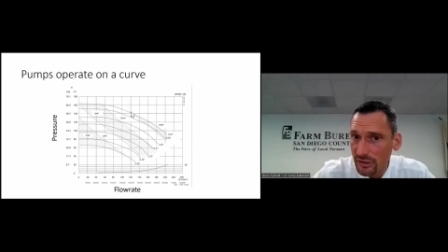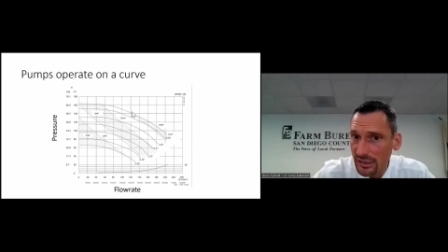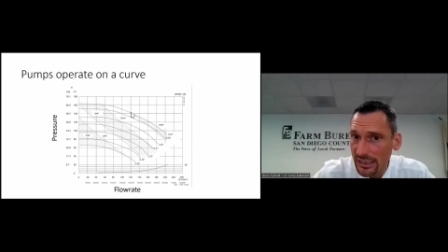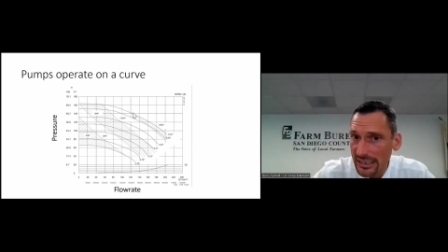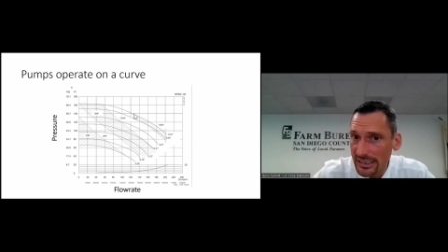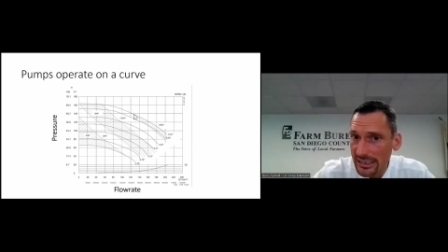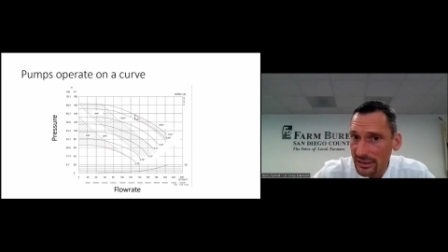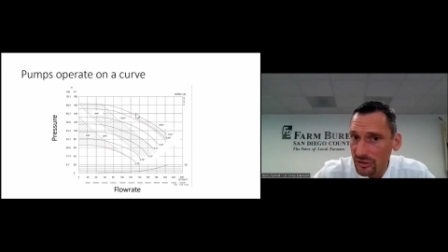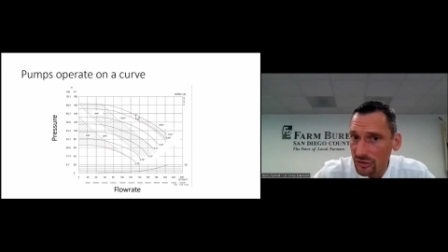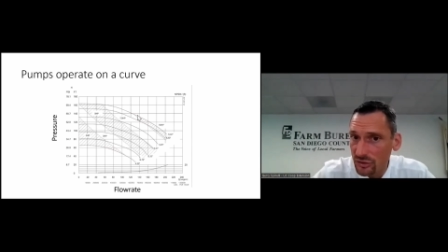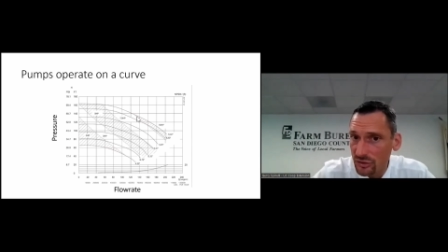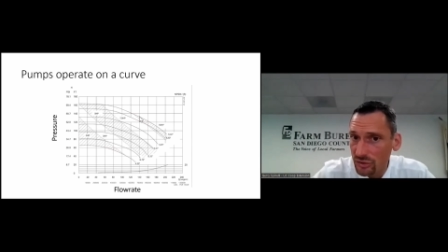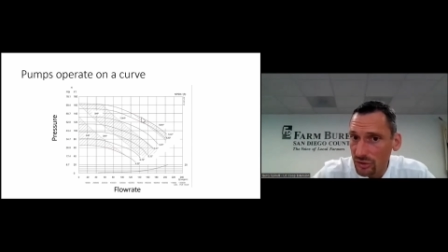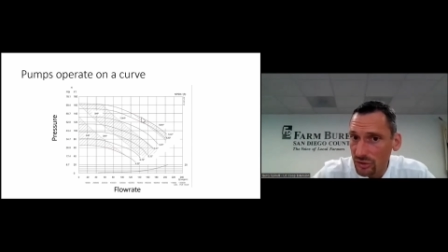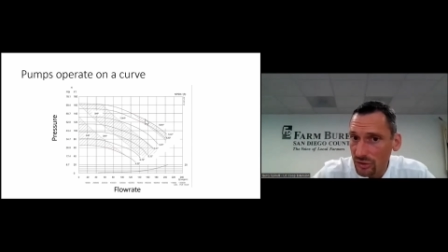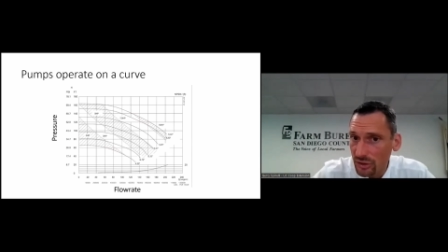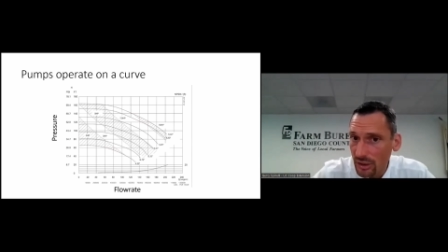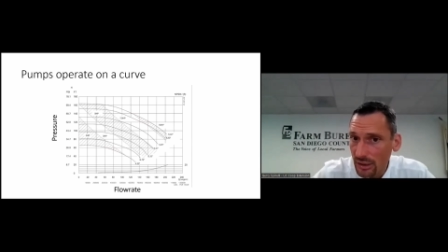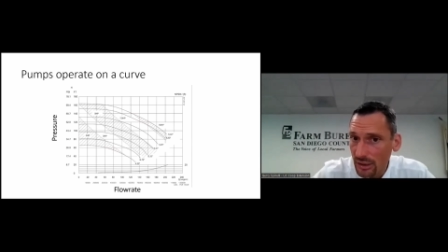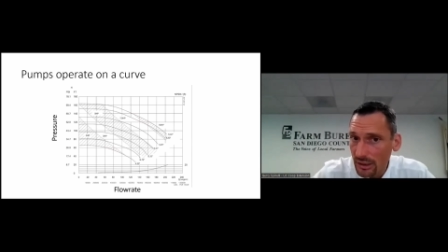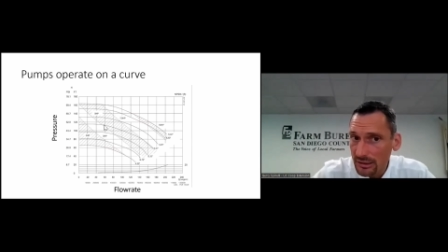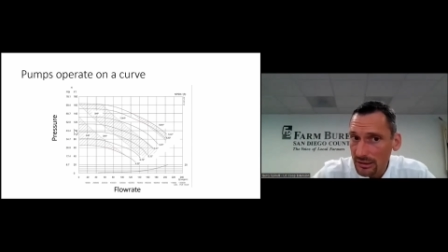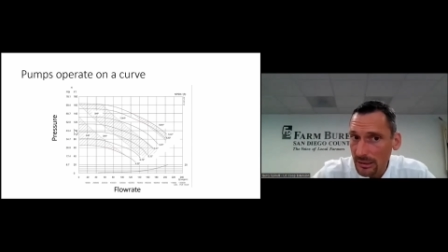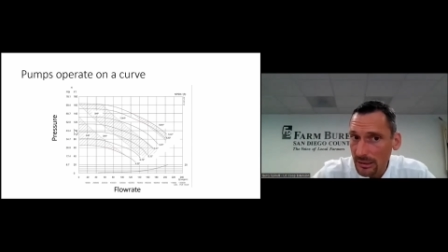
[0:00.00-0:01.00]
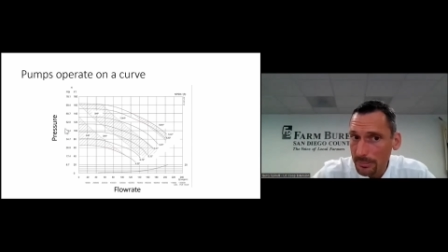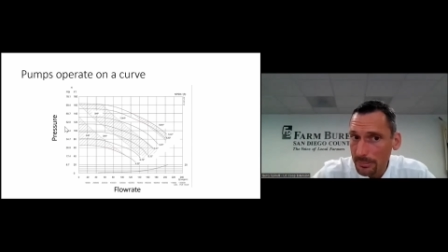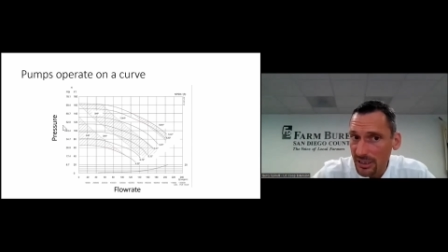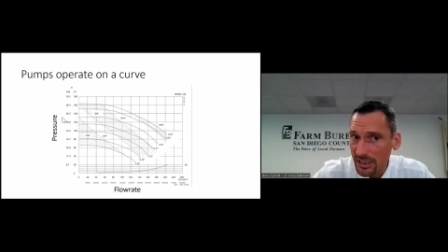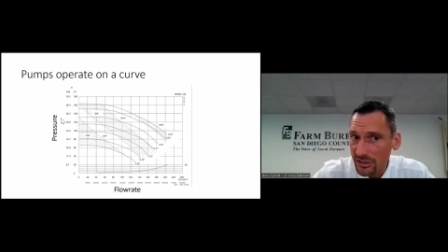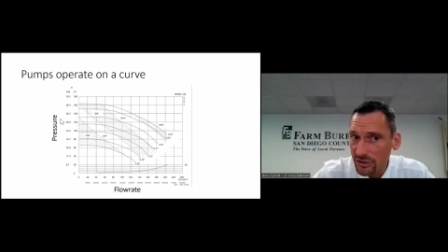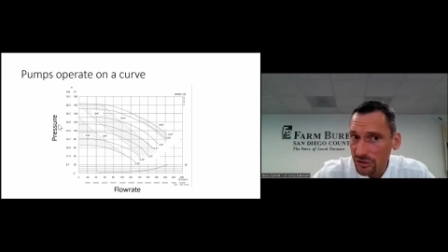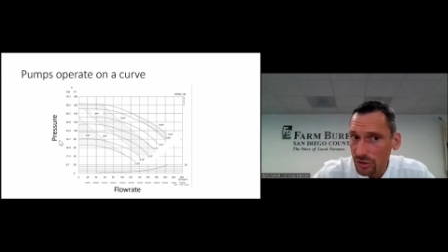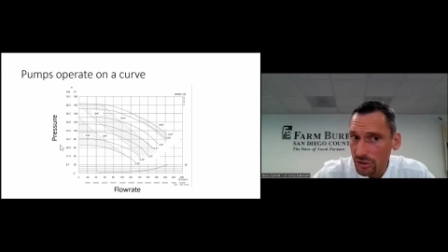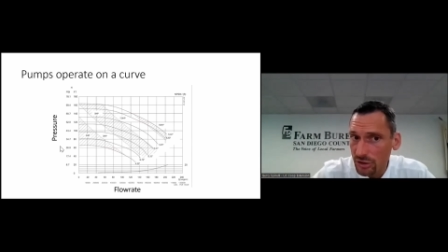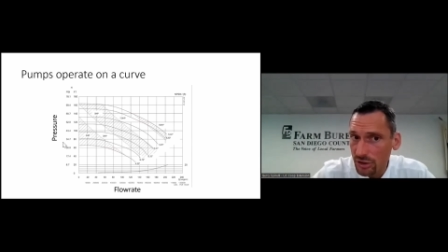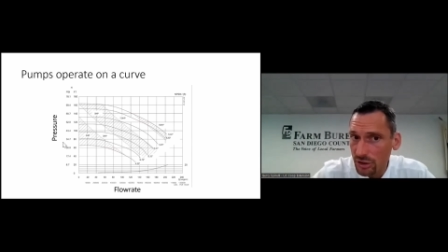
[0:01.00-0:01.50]
rate, the
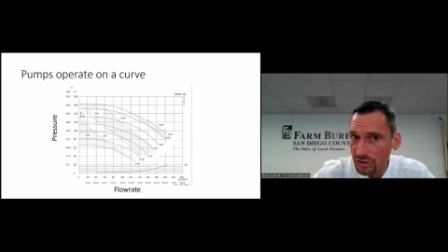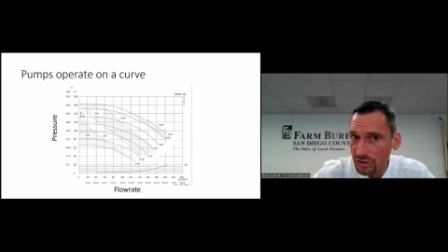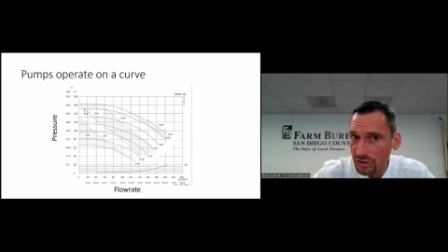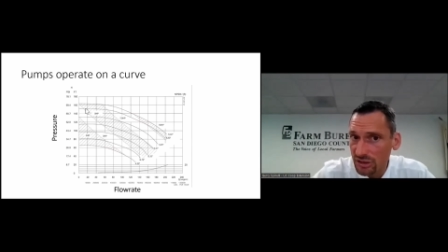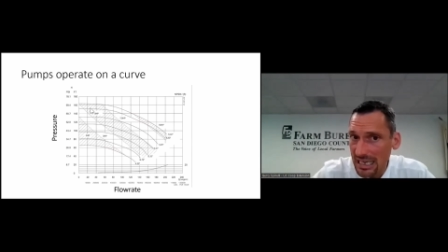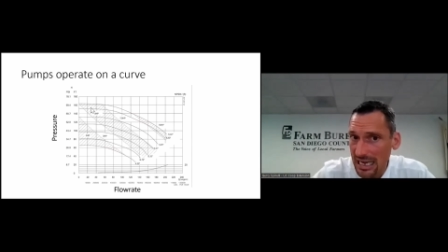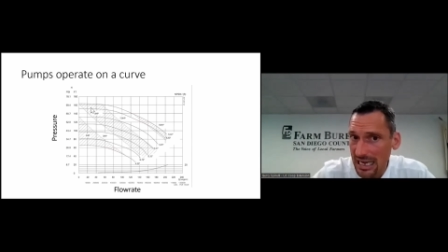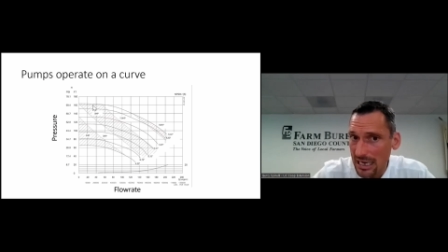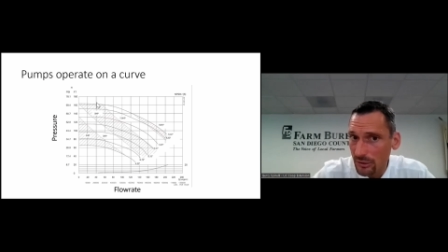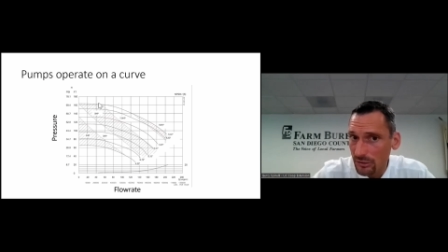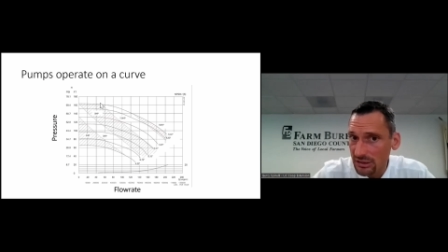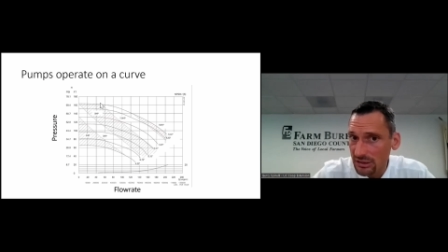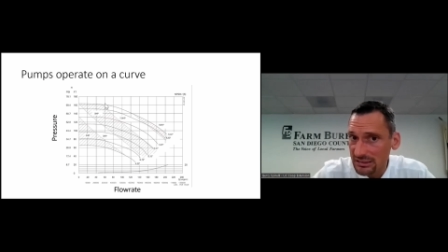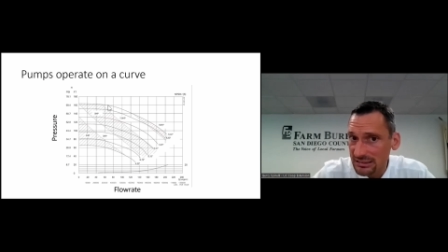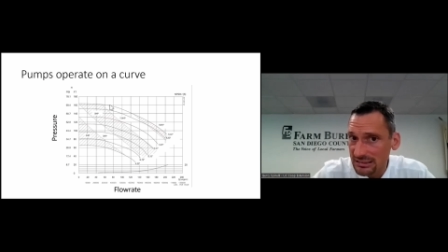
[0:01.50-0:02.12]
pressure goes down.